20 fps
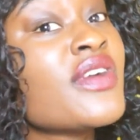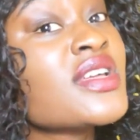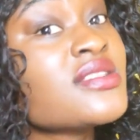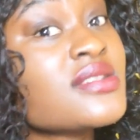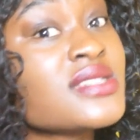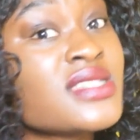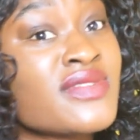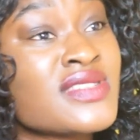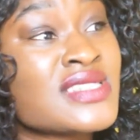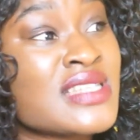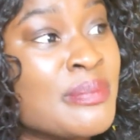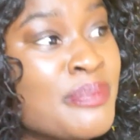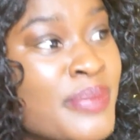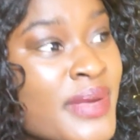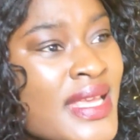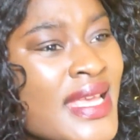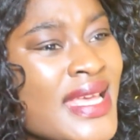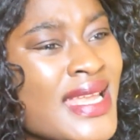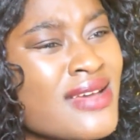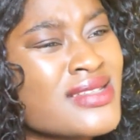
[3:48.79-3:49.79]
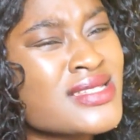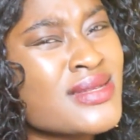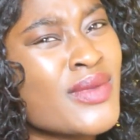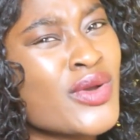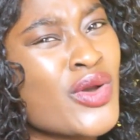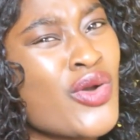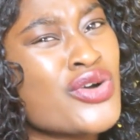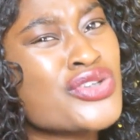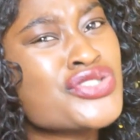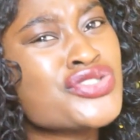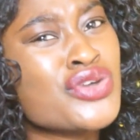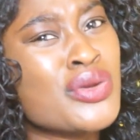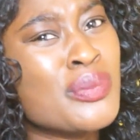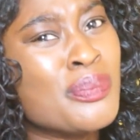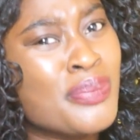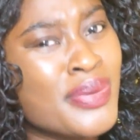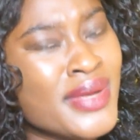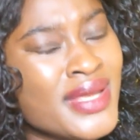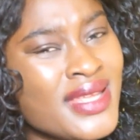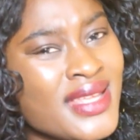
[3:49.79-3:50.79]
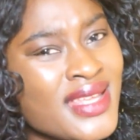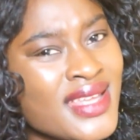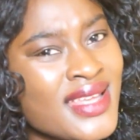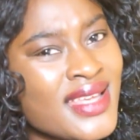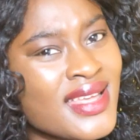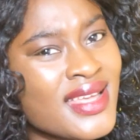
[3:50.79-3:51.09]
to yourself as a B and now someone calls you a B,